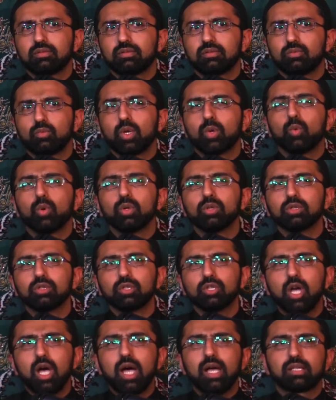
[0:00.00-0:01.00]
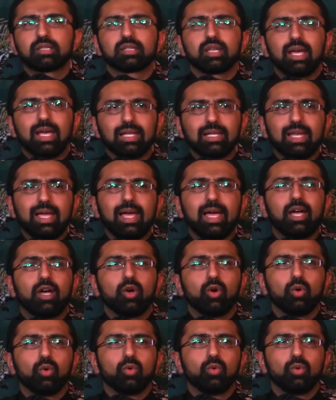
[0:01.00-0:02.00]
We will not
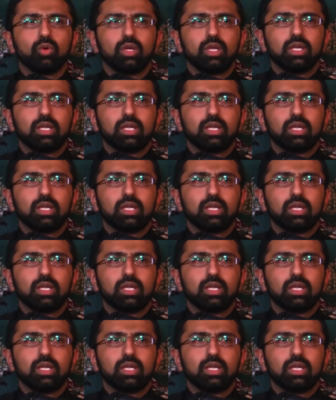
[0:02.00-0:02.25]
allow